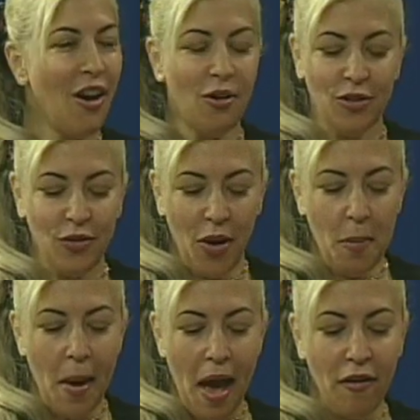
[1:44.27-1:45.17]
Oh, it's very
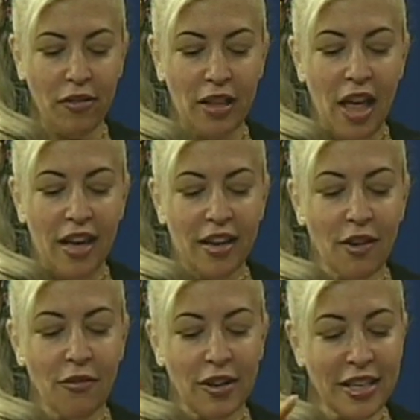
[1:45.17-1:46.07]
powerful. Now,
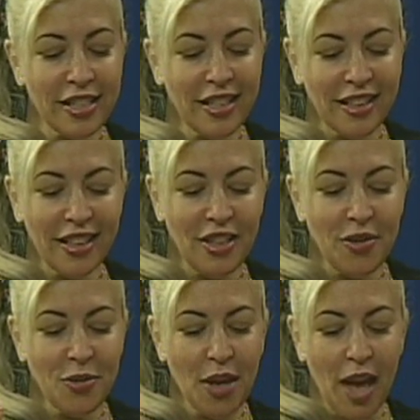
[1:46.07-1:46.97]
recently
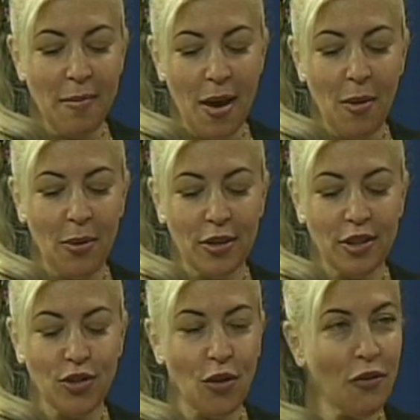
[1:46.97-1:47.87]
you came out with a
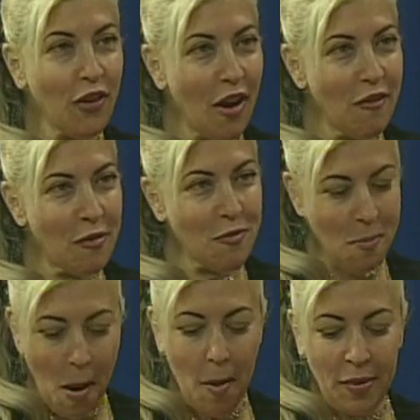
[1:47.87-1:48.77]
soft cover
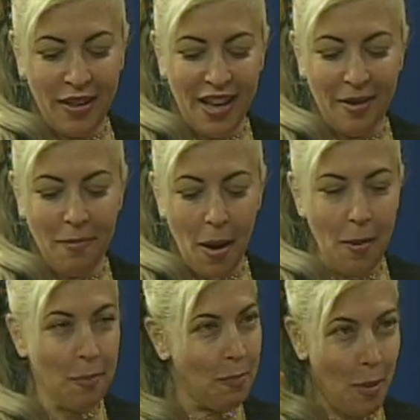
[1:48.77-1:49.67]

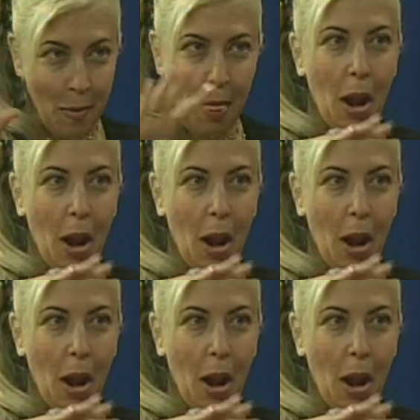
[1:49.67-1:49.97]
of